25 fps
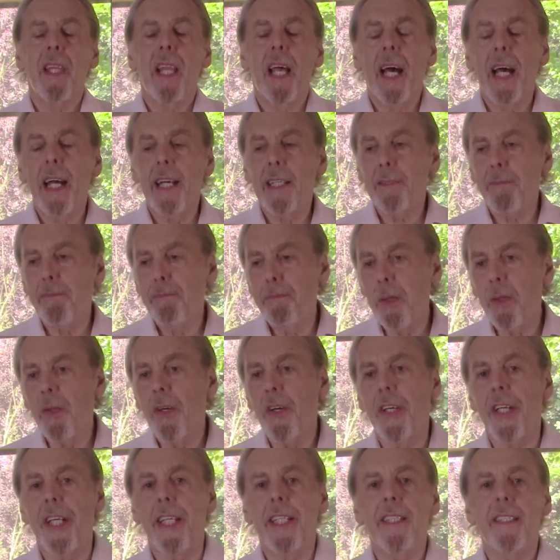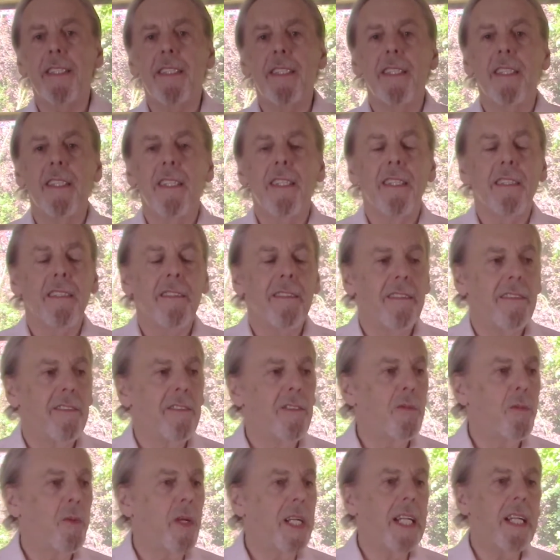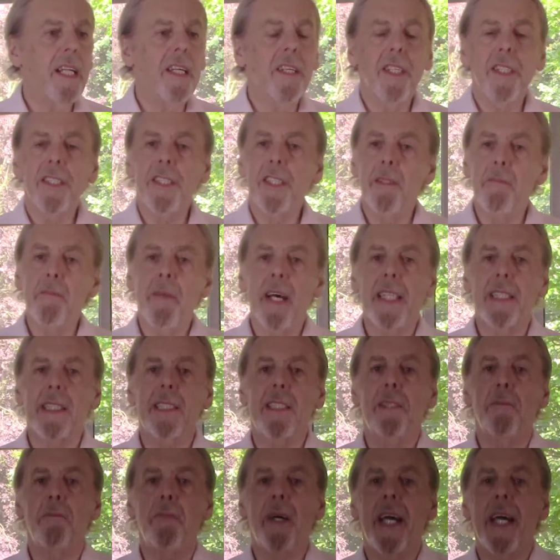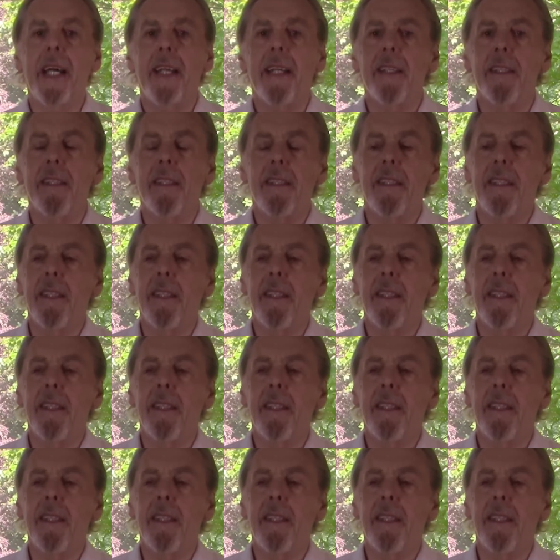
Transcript: as boys, we learn to masturbate